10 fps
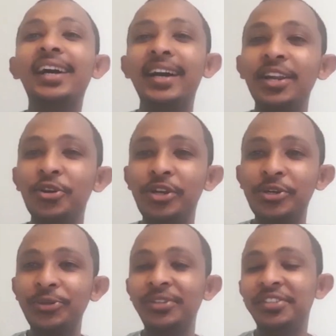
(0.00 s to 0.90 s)
Hello,
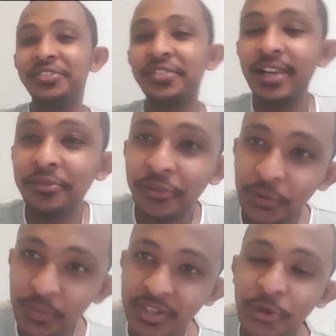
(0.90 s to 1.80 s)
Ekow. This is Rael
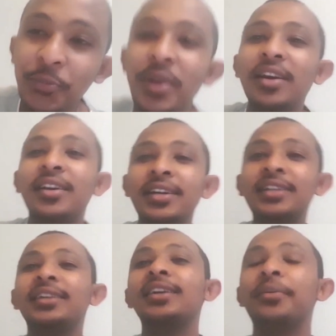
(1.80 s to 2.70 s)
from Ethiopia.
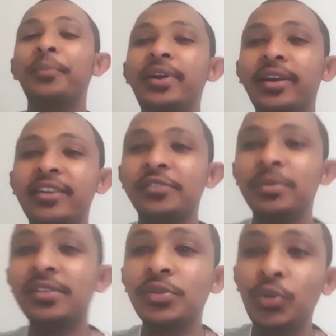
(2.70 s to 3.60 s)
Merry
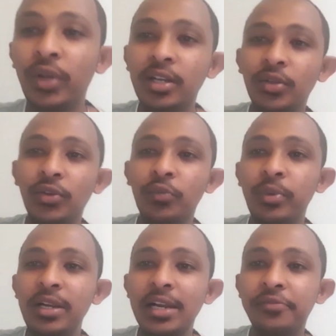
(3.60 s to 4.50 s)
Christmas to you and to your
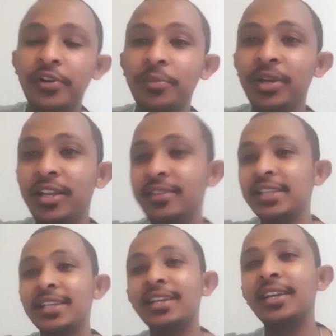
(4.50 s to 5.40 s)
beloved
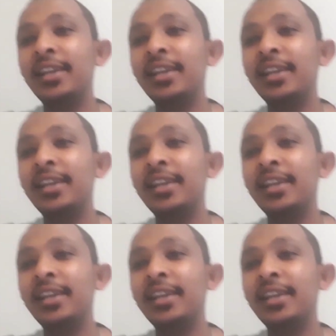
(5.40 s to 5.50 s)
families.